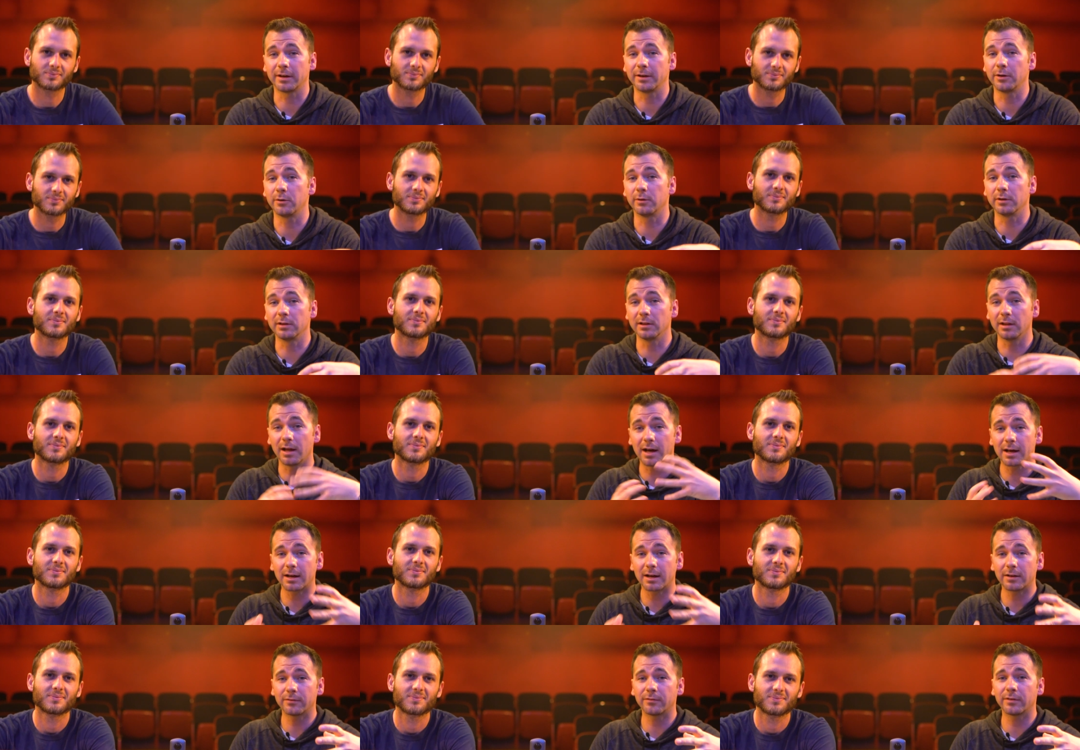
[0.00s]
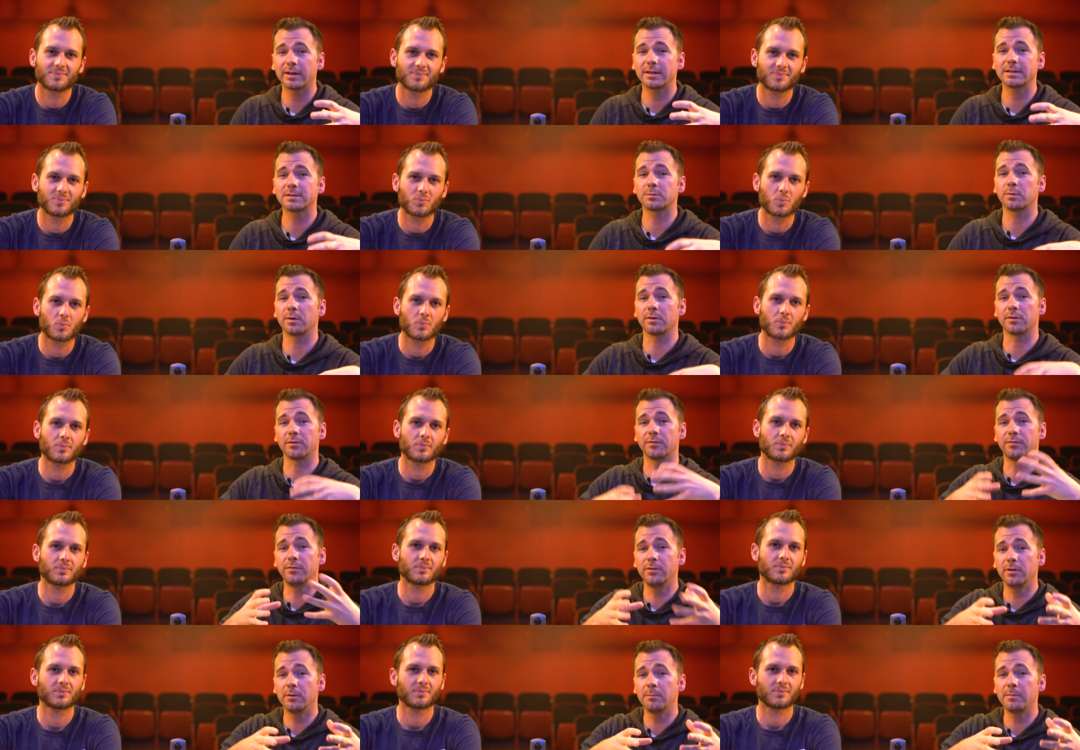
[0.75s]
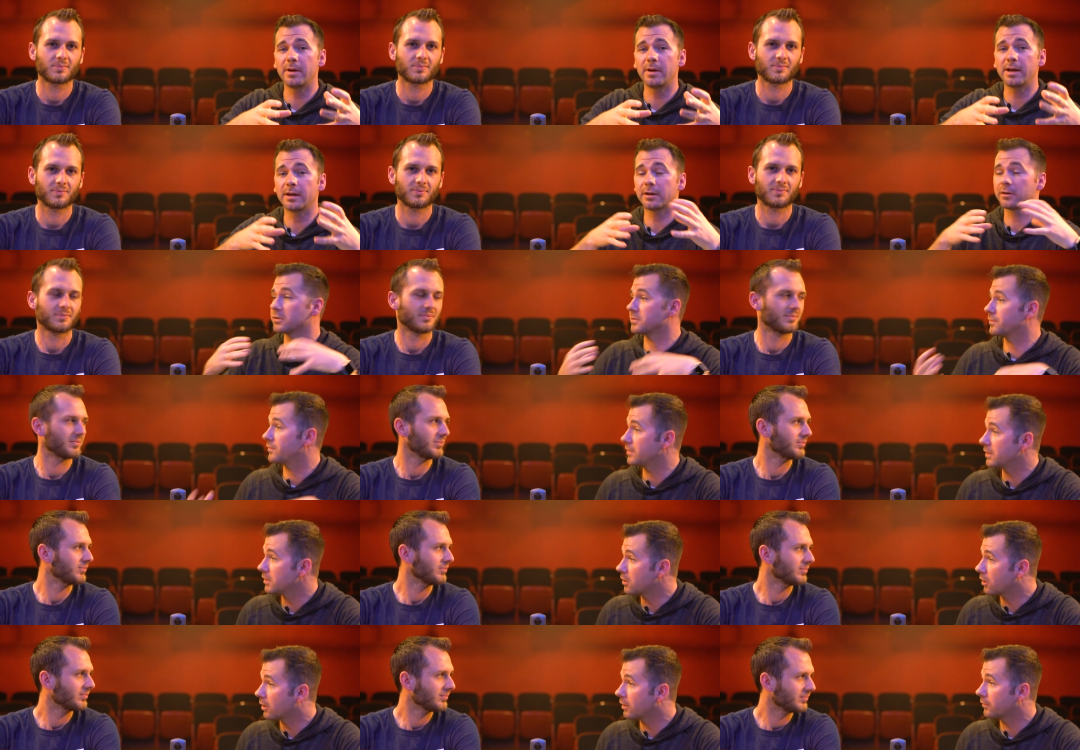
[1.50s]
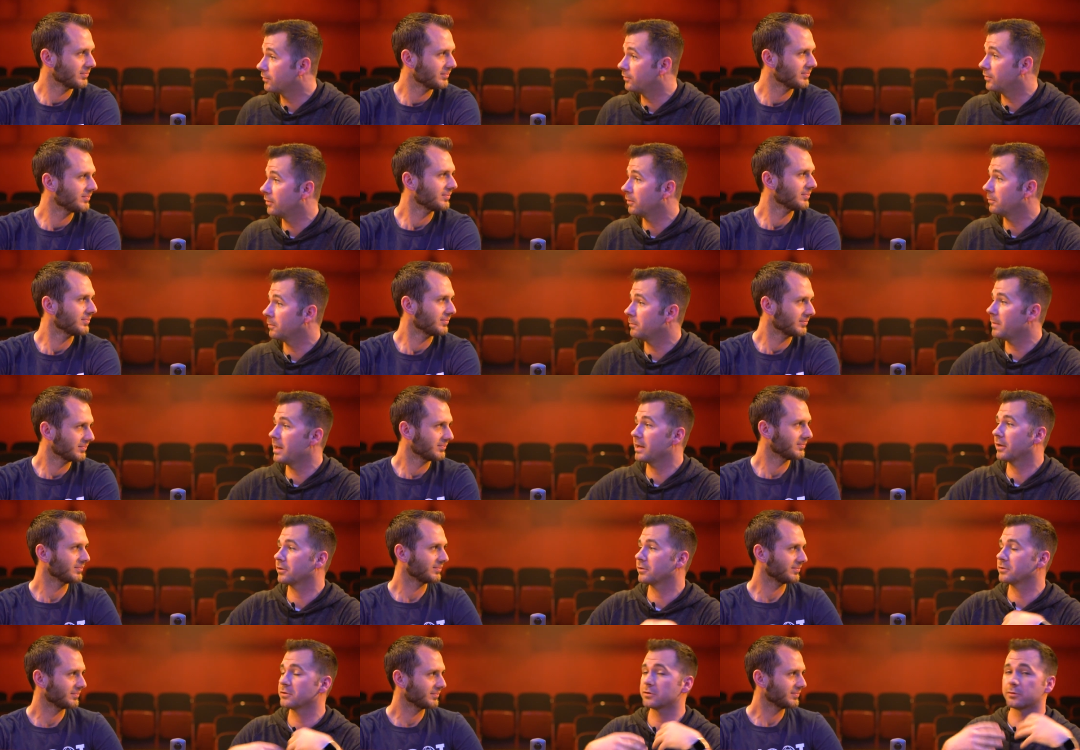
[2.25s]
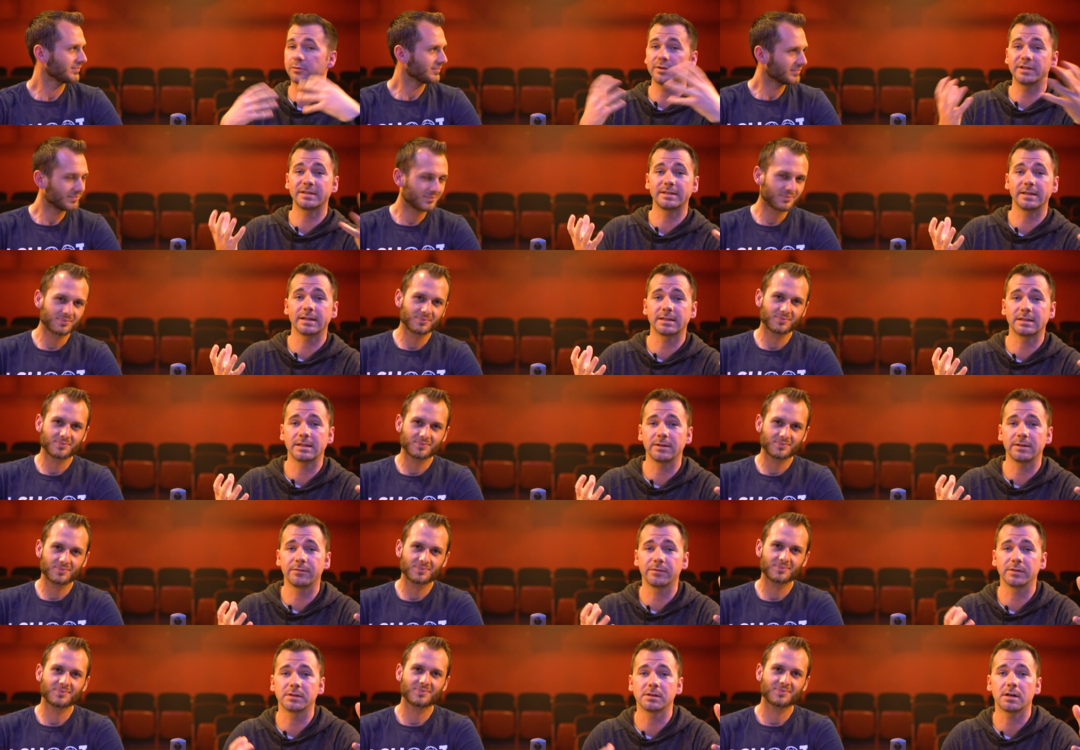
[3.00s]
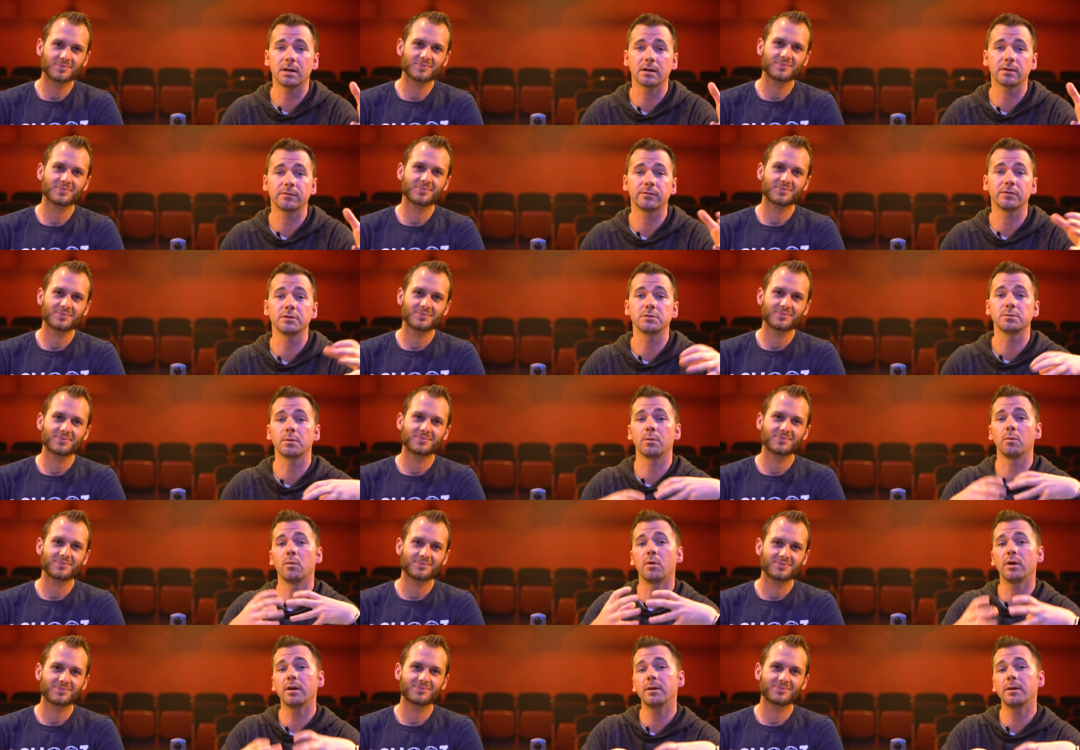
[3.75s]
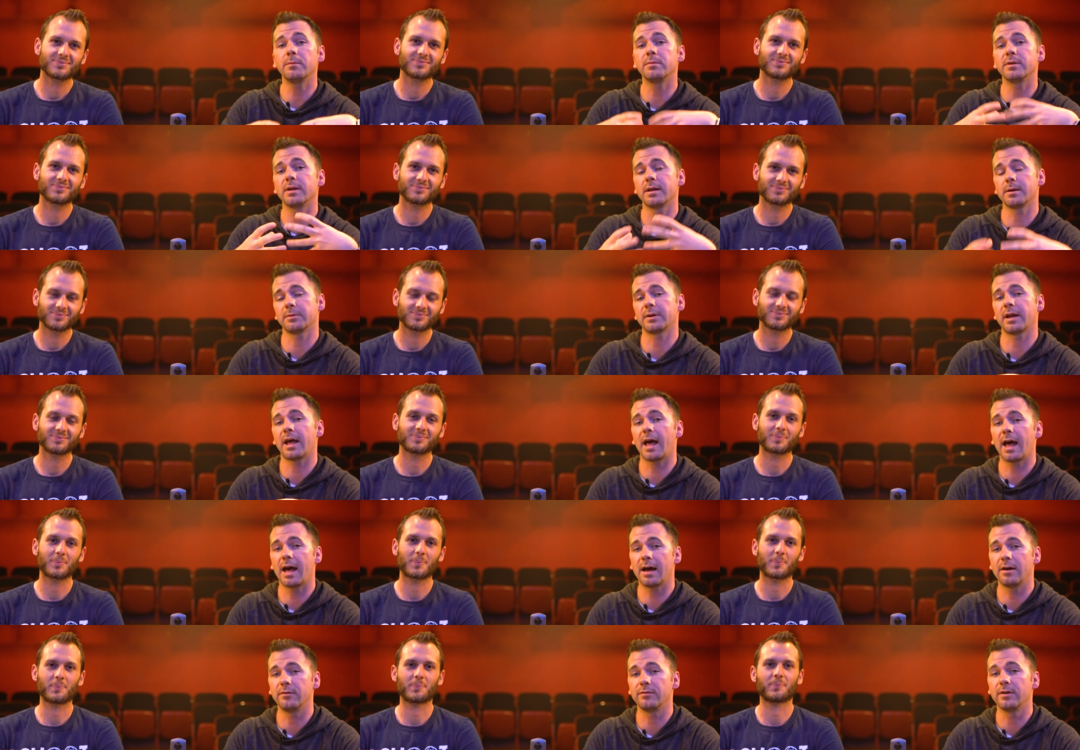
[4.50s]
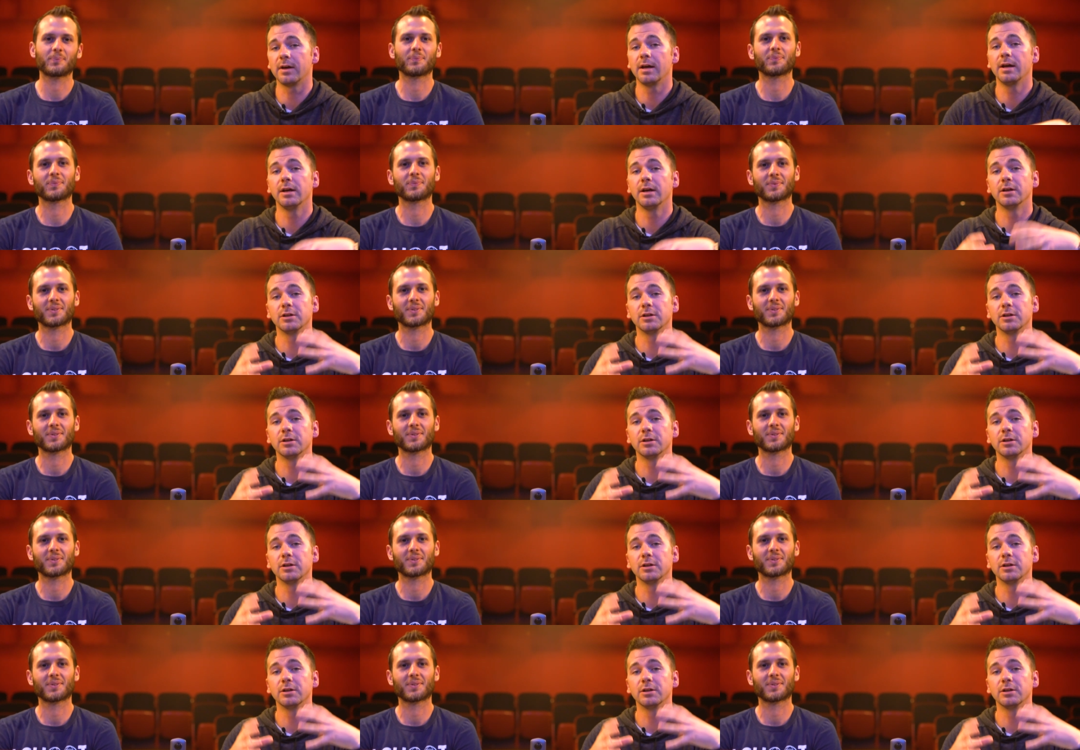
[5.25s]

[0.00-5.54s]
Speaker 1: I know a lot of us, whether filmmakers, VR filmmakers, 360 photographers, we want to be able to have